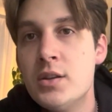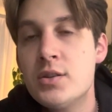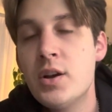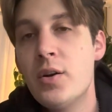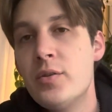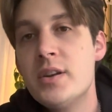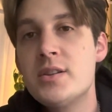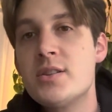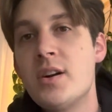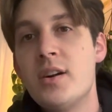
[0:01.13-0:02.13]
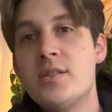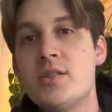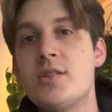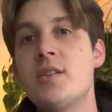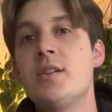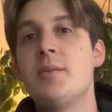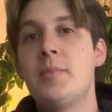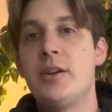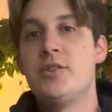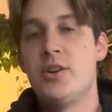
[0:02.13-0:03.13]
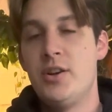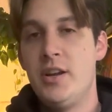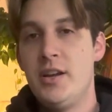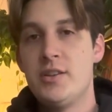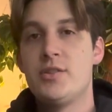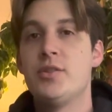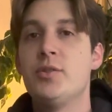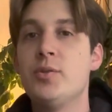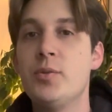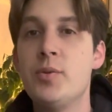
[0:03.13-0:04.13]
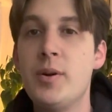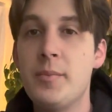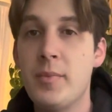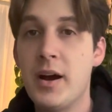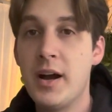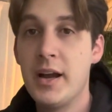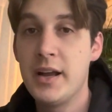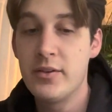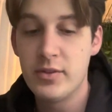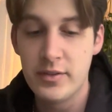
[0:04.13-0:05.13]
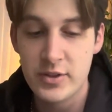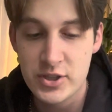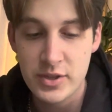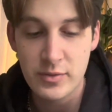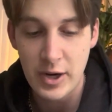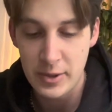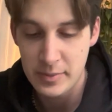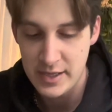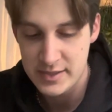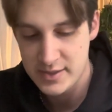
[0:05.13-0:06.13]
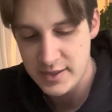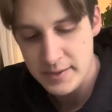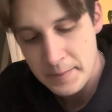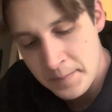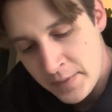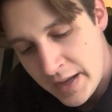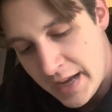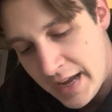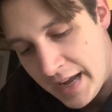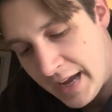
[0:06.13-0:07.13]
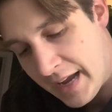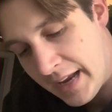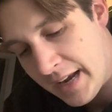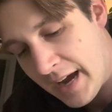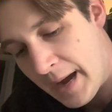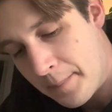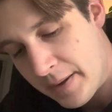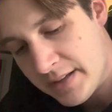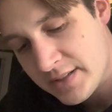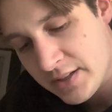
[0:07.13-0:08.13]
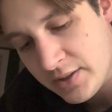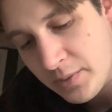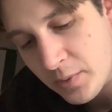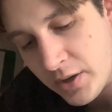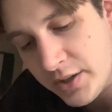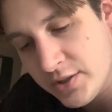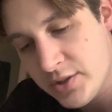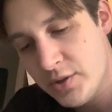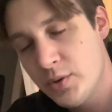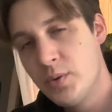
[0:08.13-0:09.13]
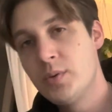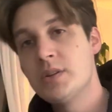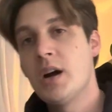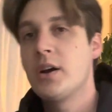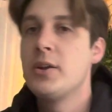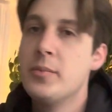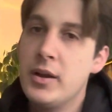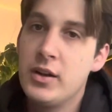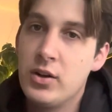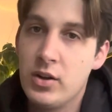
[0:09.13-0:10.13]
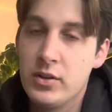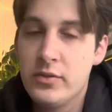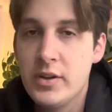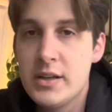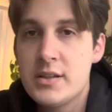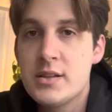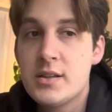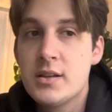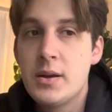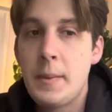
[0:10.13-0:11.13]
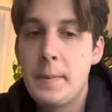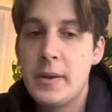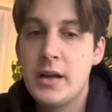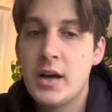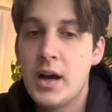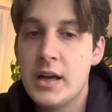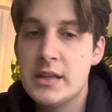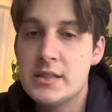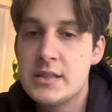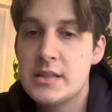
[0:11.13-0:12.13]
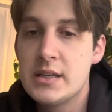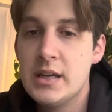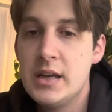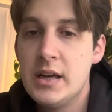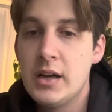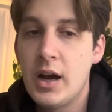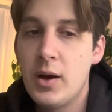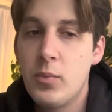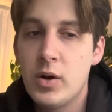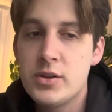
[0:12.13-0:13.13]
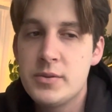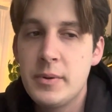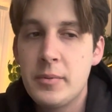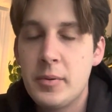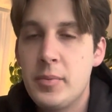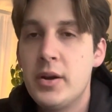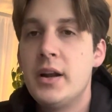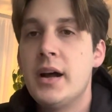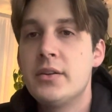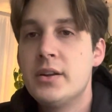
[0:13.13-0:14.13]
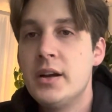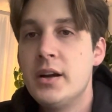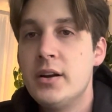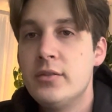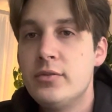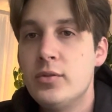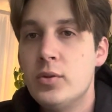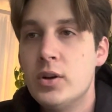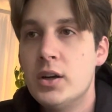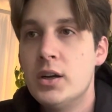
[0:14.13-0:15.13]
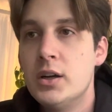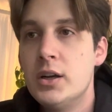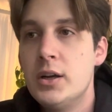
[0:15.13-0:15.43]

So this starts my journey to my revision rhinoplasty. And I basically wanted to document all of this because I want to be able to put it out there for